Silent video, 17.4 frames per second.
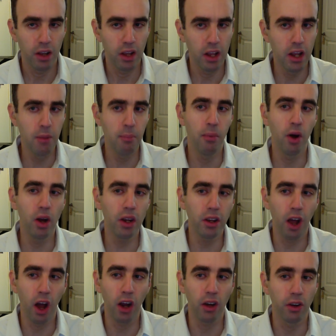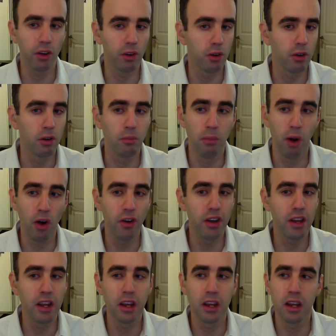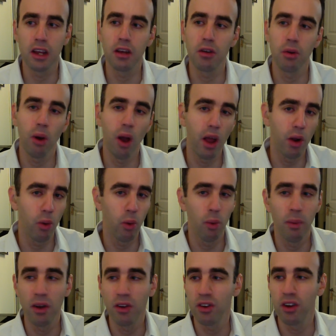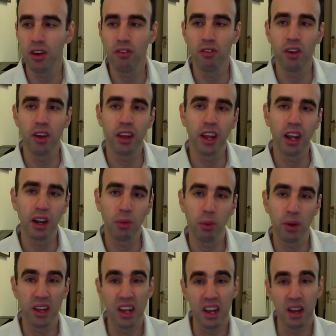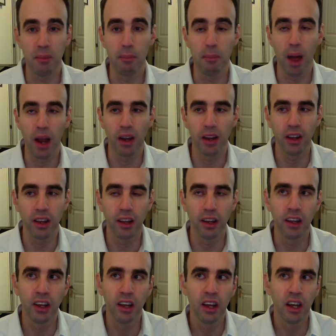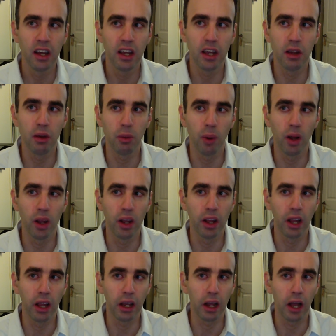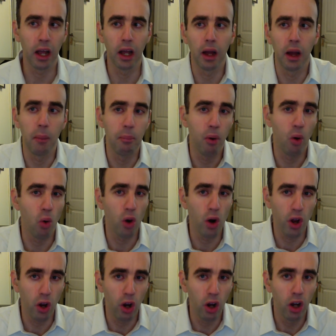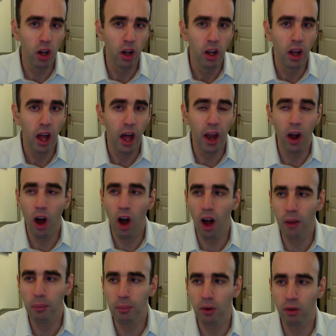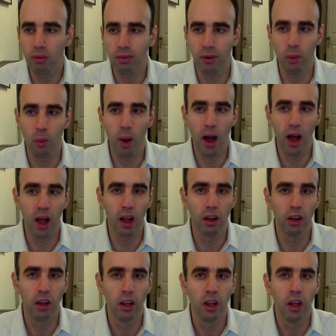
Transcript: In the book, Doctor Marsh, he tried a whole bunch of different things within medicine. He was like a, a porter at a hospital for a while.